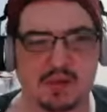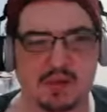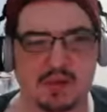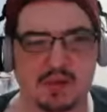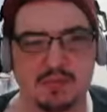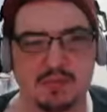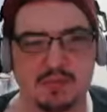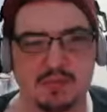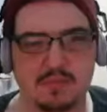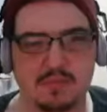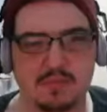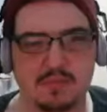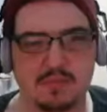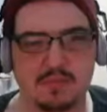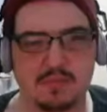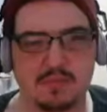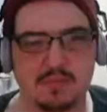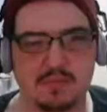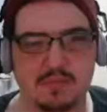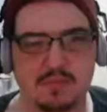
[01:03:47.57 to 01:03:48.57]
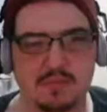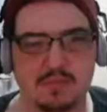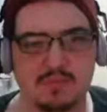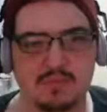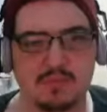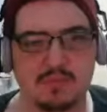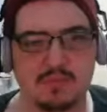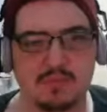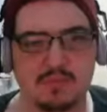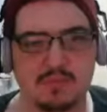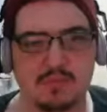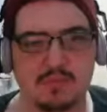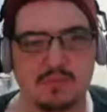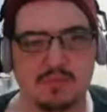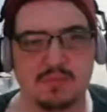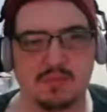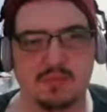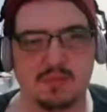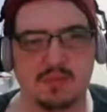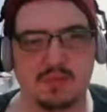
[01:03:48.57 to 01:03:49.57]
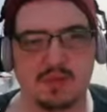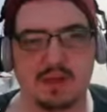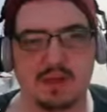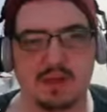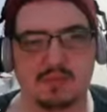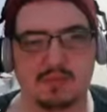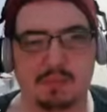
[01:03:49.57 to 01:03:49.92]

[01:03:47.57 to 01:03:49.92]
kind of like a proper